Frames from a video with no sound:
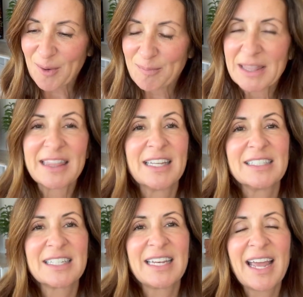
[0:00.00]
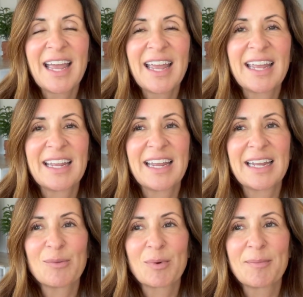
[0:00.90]
but today
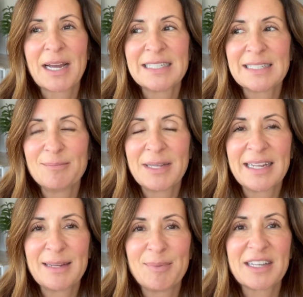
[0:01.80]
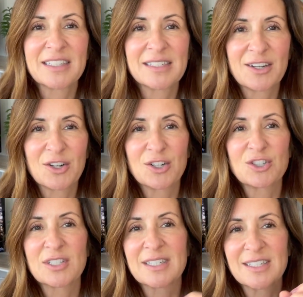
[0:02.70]
it reminded me because there are
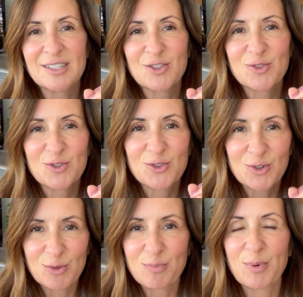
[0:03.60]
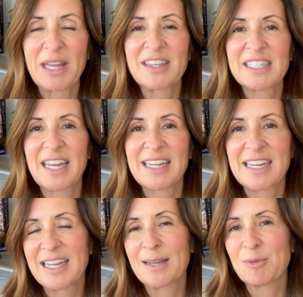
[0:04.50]
just these
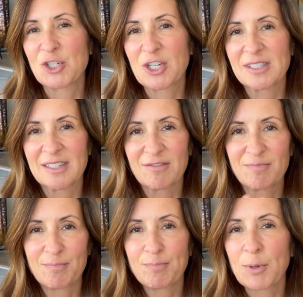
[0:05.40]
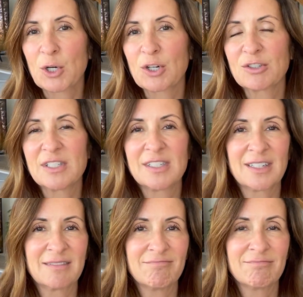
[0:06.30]
breathtaking images of birds
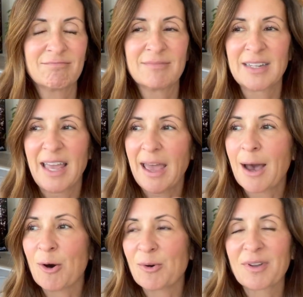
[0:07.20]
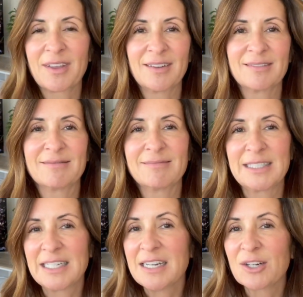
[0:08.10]
and elk and
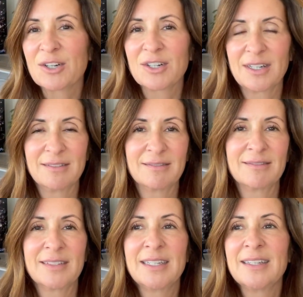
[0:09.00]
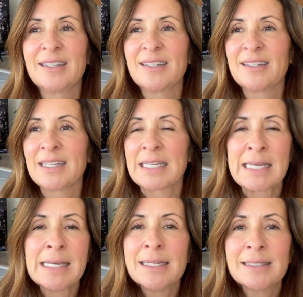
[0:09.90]
deer and
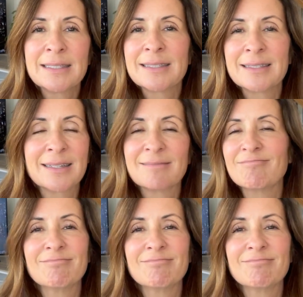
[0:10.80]
geese and